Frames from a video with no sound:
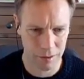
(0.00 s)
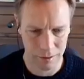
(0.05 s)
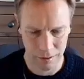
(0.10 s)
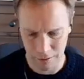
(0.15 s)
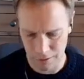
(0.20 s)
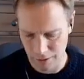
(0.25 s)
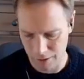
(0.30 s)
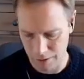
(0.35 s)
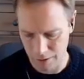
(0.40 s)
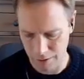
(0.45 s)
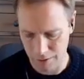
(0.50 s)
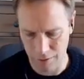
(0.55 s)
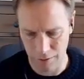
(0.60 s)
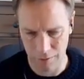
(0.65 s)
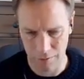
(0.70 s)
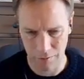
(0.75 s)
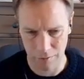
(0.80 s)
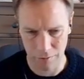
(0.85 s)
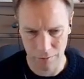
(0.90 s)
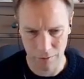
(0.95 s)

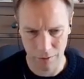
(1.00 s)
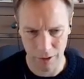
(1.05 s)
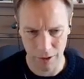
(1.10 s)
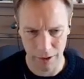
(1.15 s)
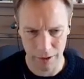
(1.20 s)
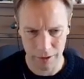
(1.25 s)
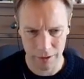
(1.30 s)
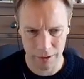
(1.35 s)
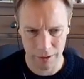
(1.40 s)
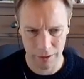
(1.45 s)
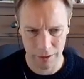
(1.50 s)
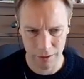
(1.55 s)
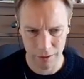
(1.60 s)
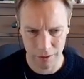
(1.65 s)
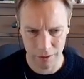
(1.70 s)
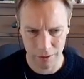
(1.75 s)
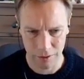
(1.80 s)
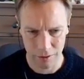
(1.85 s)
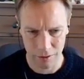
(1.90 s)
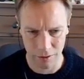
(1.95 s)
n.rest
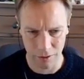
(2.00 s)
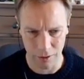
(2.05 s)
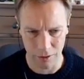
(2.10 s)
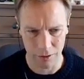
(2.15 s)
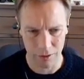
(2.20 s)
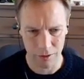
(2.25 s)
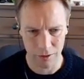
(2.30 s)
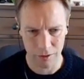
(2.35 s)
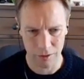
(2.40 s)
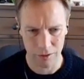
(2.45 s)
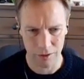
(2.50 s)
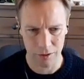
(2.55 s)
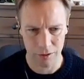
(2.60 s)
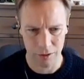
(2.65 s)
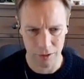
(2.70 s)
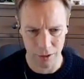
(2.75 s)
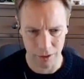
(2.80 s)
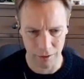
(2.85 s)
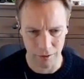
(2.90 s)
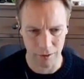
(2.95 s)
dot
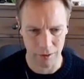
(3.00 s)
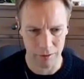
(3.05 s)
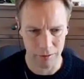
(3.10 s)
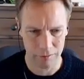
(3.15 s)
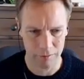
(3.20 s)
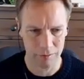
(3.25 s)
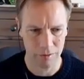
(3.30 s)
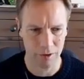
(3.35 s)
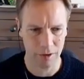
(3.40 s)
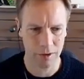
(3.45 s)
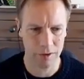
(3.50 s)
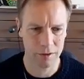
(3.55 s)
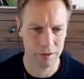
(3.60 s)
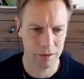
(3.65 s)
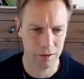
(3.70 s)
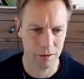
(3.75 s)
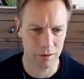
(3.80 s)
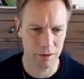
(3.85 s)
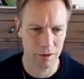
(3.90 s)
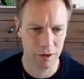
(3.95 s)
zero, right?
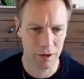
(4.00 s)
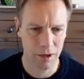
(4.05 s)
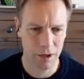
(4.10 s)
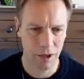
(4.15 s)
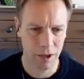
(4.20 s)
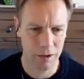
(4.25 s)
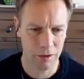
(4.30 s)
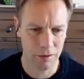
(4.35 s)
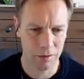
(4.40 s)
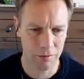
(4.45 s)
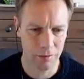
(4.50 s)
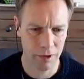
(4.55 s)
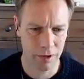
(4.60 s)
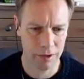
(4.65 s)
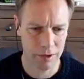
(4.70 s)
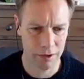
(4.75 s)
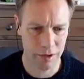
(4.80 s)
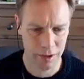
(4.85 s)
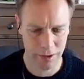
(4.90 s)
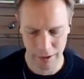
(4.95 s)
So
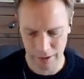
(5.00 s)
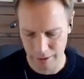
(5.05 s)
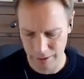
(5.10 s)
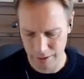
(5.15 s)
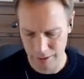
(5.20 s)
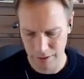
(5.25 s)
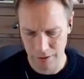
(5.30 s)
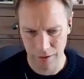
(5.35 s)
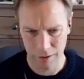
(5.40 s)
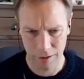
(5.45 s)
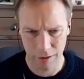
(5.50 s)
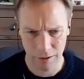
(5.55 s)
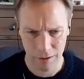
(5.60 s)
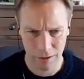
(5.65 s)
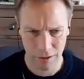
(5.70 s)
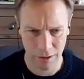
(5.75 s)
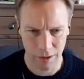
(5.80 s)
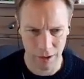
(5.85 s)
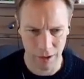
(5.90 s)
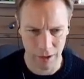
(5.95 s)
n.rest is
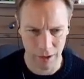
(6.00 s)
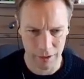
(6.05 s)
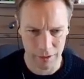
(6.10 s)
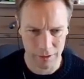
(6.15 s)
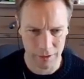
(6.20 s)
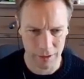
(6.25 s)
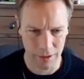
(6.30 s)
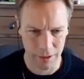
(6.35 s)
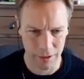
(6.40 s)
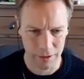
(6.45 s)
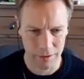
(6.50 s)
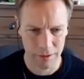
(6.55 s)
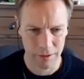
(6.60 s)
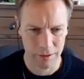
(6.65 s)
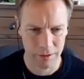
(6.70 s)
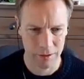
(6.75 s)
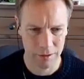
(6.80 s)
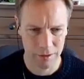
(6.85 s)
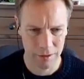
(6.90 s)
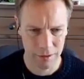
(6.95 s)
a linked
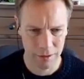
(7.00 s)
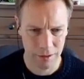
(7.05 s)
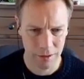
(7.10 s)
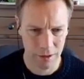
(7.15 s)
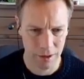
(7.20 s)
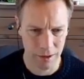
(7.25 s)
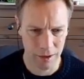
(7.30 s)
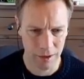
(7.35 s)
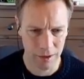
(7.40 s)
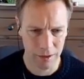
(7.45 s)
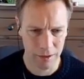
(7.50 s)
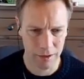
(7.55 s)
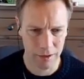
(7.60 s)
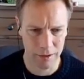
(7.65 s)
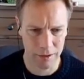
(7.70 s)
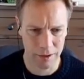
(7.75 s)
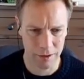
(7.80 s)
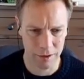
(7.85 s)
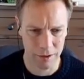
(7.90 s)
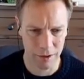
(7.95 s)
list and linked
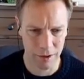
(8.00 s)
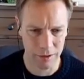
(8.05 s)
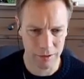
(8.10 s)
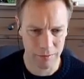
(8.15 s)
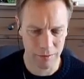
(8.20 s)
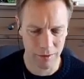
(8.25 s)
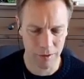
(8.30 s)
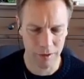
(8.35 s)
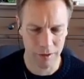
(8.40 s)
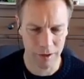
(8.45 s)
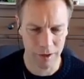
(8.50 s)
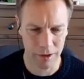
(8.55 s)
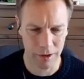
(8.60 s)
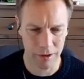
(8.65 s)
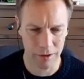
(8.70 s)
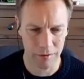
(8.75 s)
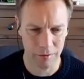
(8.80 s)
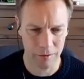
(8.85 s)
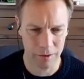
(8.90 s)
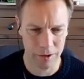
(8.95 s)
list contains one
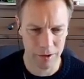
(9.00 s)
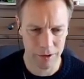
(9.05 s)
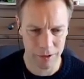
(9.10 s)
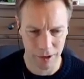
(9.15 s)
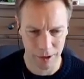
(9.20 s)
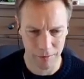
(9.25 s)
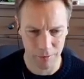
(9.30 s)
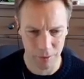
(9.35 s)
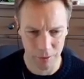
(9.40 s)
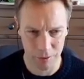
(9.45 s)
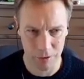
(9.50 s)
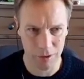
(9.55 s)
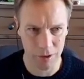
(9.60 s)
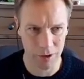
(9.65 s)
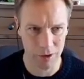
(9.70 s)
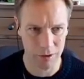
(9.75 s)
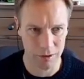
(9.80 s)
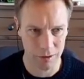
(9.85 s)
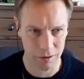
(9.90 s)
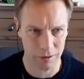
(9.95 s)
thing, which is a
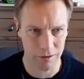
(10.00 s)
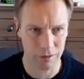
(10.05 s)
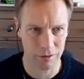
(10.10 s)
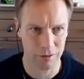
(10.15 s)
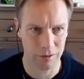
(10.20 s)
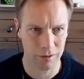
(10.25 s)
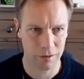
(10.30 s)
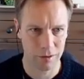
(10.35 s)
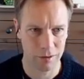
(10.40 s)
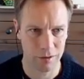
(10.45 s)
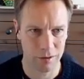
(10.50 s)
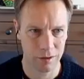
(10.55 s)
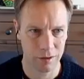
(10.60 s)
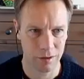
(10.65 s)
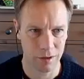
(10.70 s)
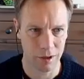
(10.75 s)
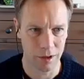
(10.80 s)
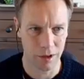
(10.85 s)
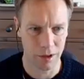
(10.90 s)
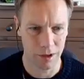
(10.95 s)
pointer to
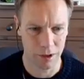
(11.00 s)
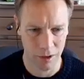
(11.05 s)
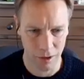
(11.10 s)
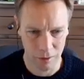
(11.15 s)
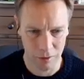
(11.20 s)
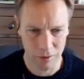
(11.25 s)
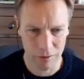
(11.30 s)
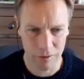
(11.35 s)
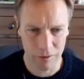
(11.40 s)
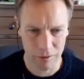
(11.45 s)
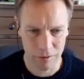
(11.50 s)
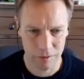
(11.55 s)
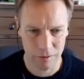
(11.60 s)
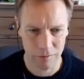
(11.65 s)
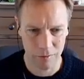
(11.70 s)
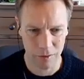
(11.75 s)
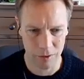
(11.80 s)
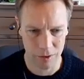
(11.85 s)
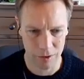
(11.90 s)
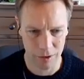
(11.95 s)
a node,
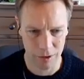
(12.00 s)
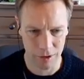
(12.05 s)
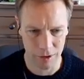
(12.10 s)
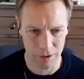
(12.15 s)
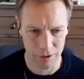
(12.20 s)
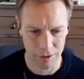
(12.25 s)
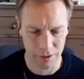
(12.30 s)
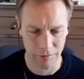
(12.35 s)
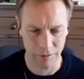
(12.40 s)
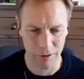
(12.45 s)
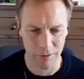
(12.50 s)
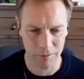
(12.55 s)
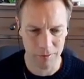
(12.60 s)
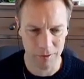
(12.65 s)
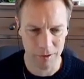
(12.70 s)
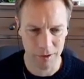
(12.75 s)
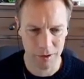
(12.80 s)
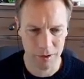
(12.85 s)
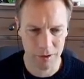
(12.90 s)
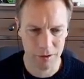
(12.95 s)
which is in the zero
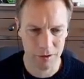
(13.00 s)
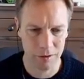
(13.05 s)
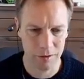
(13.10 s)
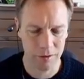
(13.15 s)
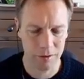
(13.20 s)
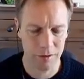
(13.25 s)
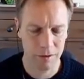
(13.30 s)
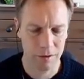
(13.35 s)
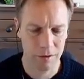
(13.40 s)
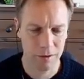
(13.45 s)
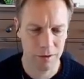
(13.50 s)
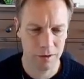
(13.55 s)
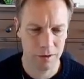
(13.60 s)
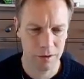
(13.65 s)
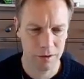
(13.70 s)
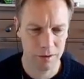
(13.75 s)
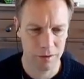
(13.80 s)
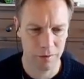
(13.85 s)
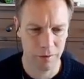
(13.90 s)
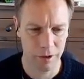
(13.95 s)
position.
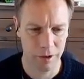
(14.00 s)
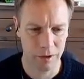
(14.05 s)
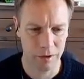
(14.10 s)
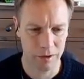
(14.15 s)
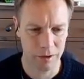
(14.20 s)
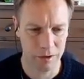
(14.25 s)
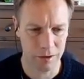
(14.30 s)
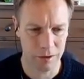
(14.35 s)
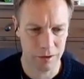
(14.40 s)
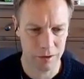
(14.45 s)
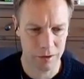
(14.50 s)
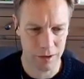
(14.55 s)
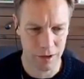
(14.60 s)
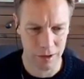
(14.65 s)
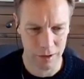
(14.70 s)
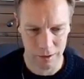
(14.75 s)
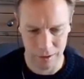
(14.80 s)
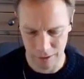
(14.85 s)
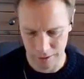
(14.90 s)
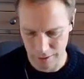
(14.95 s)
So we can just
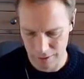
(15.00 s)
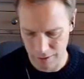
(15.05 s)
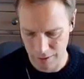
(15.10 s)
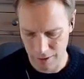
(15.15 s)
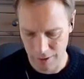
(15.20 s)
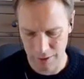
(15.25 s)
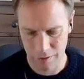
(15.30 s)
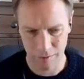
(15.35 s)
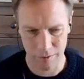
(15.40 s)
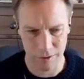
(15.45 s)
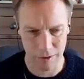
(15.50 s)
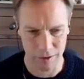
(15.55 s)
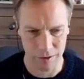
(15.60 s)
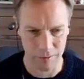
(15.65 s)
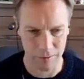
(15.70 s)
set this list, which is a